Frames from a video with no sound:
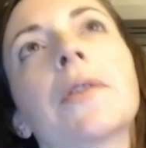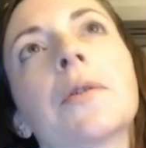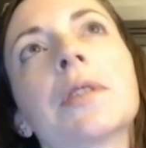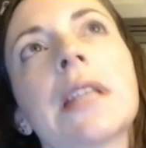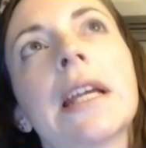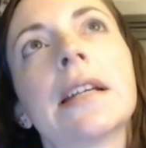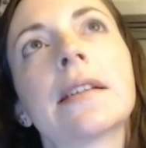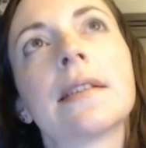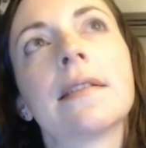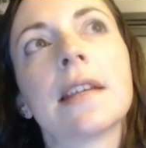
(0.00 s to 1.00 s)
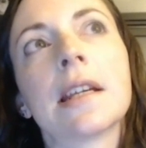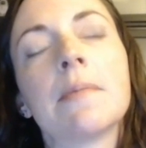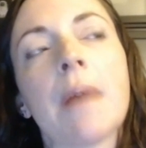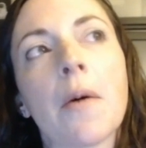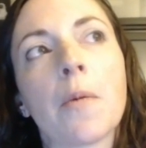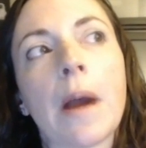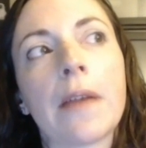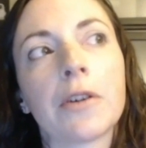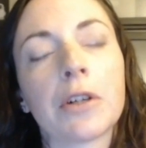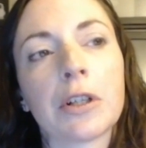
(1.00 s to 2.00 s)
those things and think about
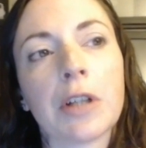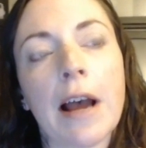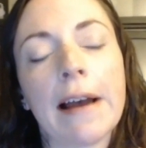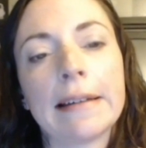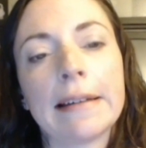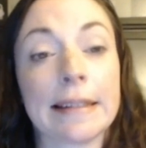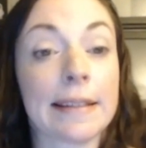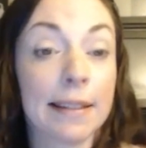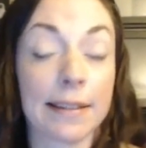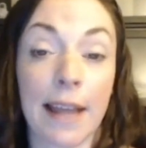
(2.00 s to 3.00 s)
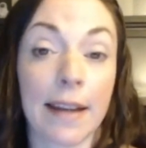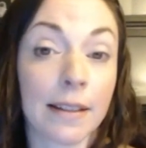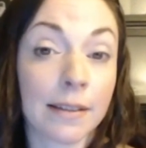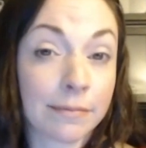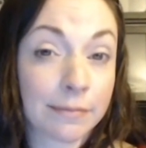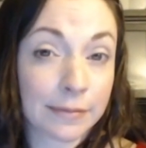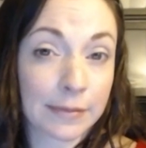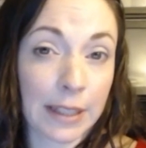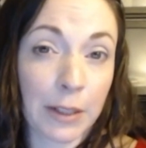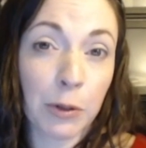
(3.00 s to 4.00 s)
whether or not it's the setting
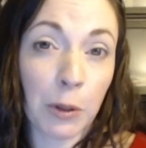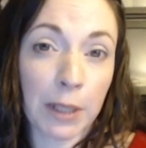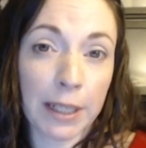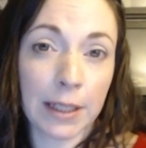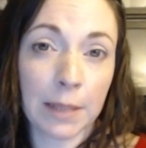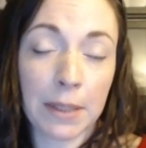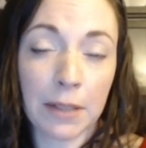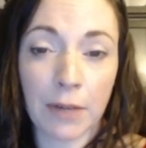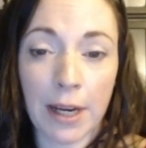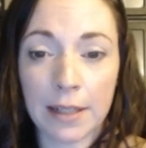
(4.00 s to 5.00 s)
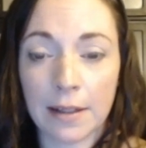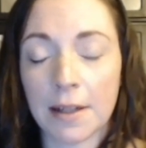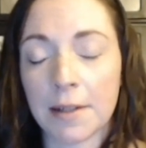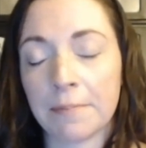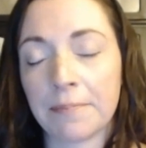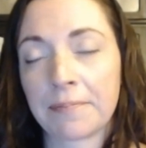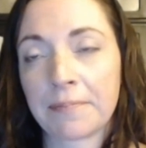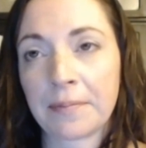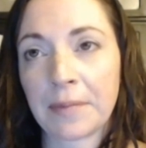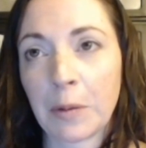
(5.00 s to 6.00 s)
that you don't like them in, right?
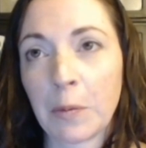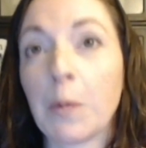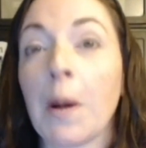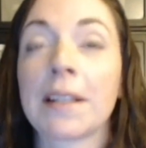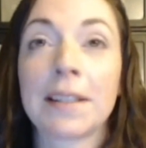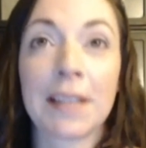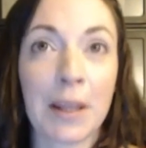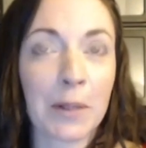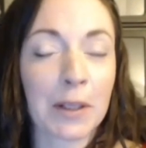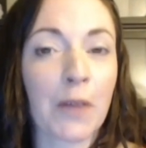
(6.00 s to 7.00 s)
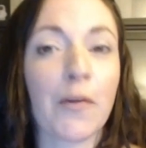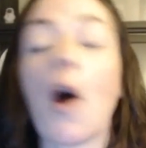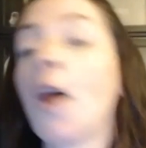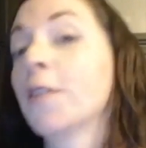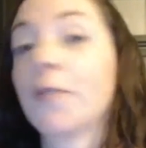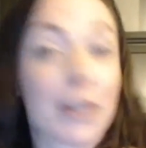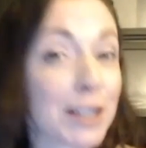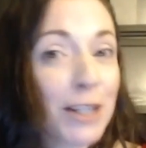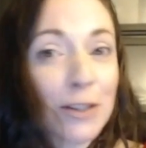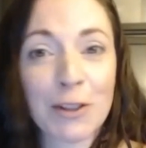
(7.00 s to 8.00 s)
We want to say that we love all of our
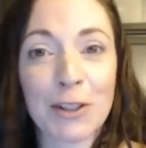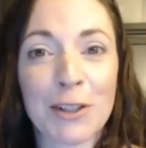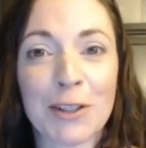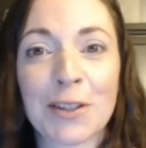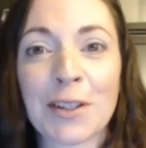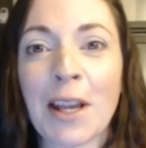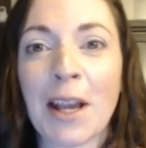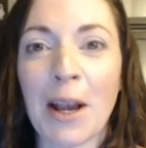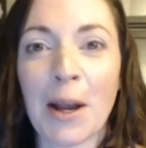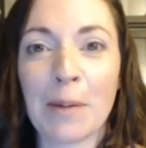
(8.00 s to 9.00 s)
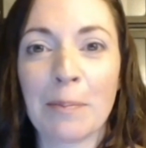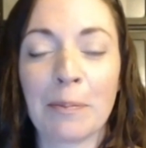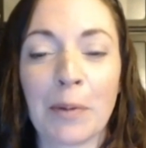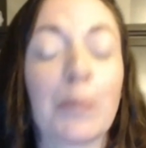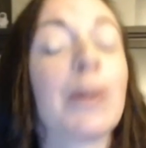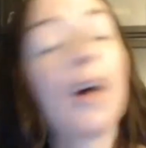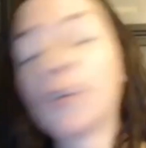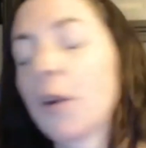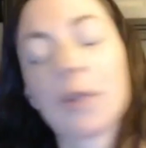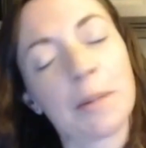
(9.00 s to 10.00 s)
teachers, but we all
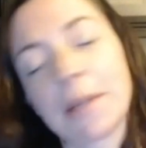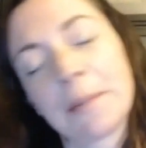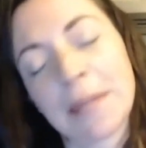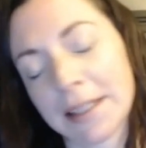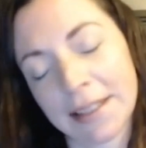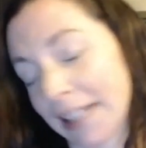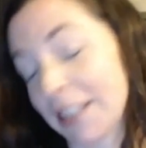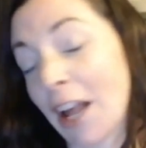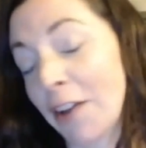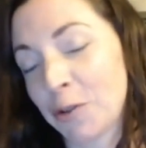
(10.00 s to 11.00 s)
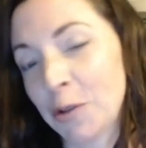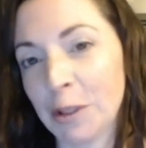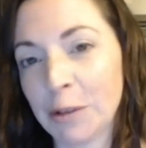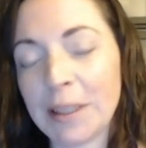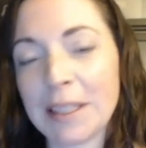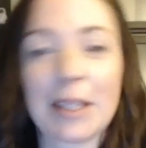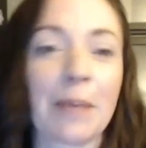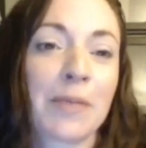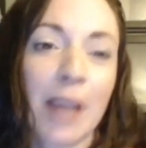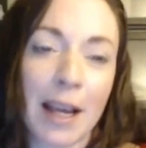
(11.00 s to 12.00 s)
know sometimes that's not true. And
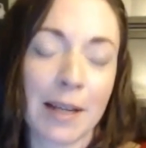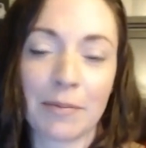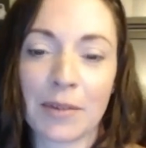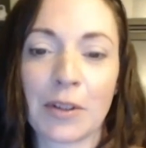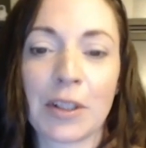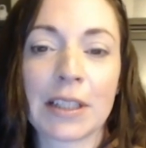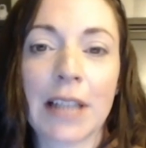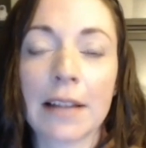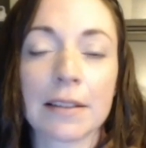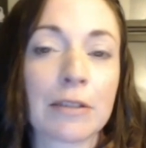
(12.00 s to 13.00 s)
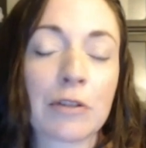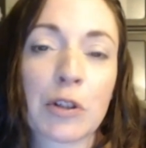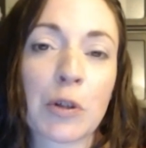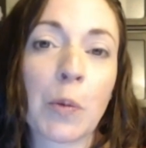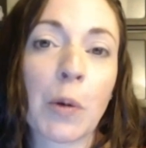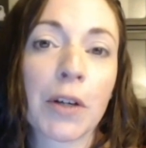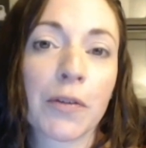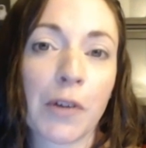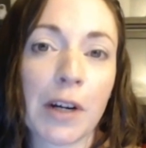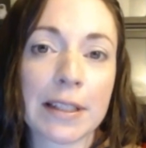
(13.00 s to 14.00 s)
sometimes certain classes just don't work
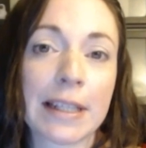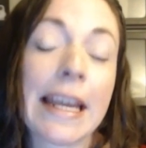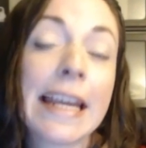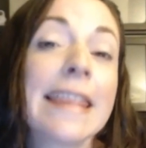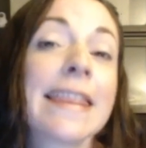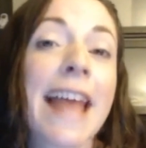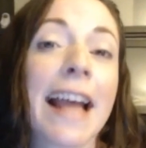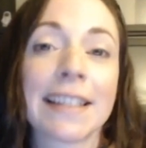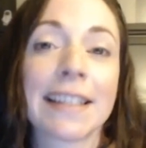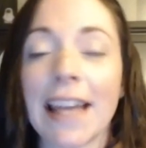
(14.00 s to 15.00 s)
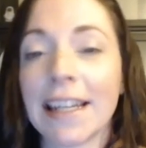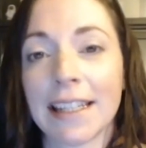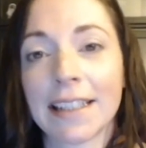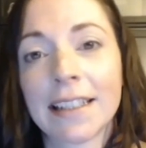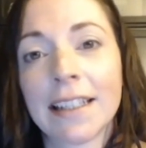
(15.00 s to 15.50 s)
for us in that setting.